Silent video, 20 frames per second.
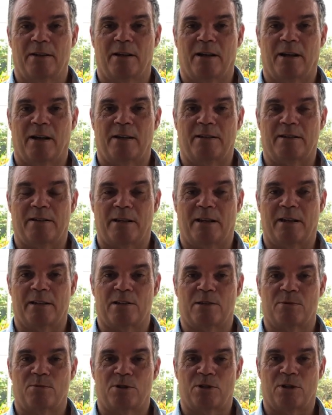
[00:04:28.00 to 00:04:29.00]
and to get
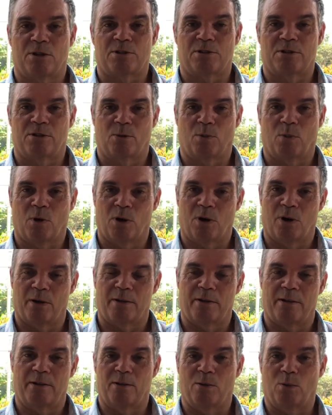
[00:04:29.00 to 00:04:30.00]
some shots of the
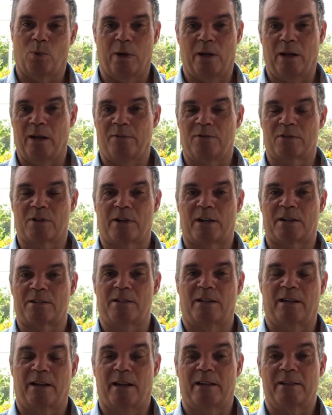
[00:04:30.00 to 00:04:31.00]
water and the waves
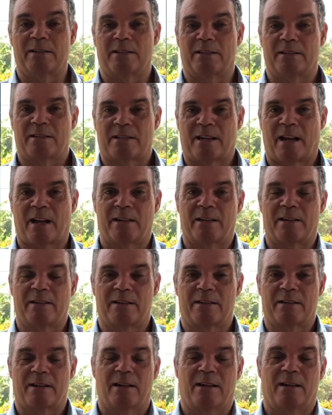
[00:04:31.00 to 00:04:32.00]
crashing against the
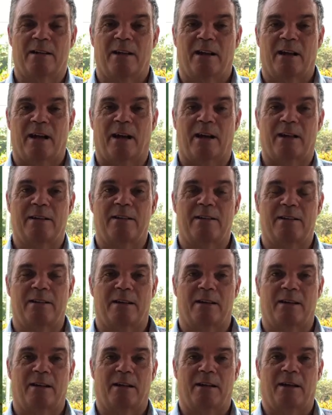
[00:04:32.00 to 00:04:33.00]
sand, and
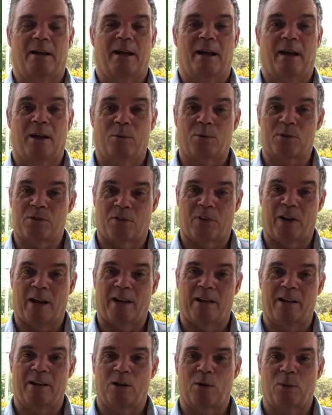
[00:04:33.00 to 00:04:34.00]
I was
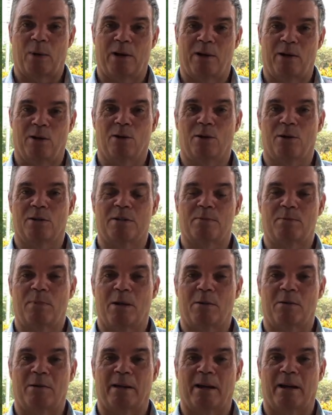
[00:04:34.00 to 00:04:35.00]
flying it quite low to be
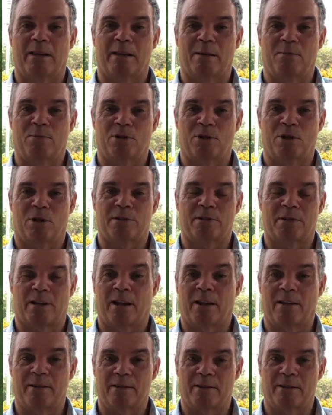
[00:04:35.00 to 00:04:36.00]
able to get them shots,
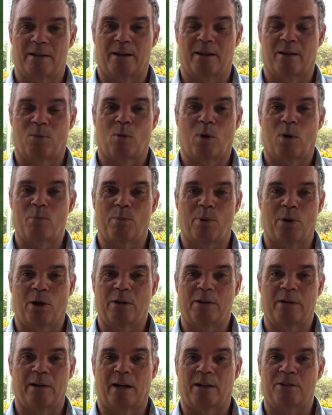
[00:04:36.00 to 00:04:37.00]
and at one
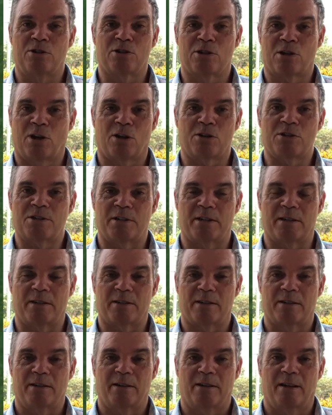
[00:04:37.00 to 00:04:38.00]
point I just lost
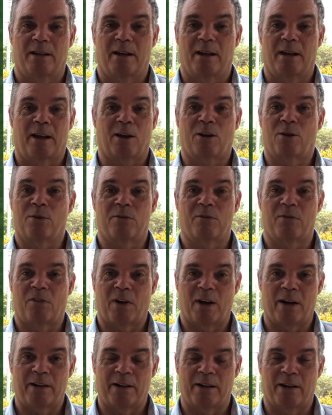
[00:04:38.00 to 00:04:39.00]
it. I couldn't
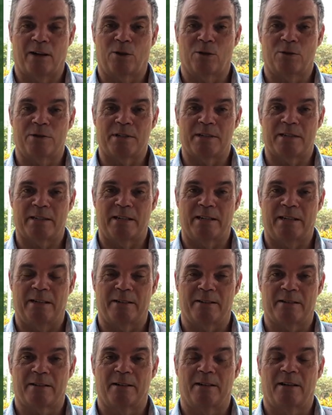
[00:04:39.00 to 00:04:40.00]
find it, I couldn't see
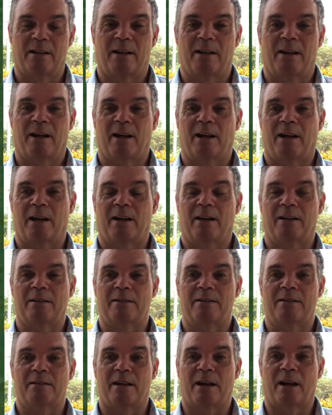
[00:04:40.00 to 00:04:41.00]
it,
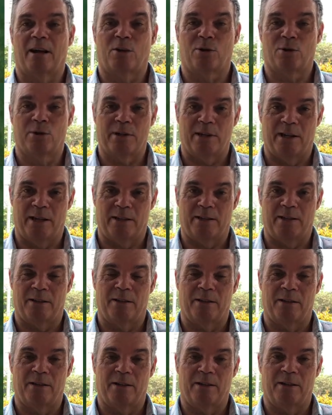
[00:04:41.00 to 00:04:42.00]
and I couldn't hit
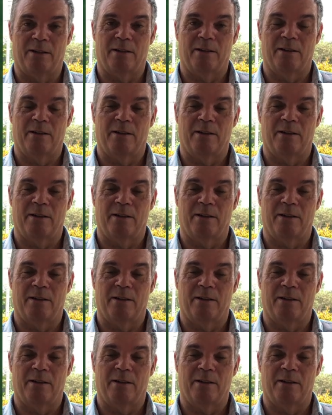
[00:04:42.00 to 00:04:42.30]
the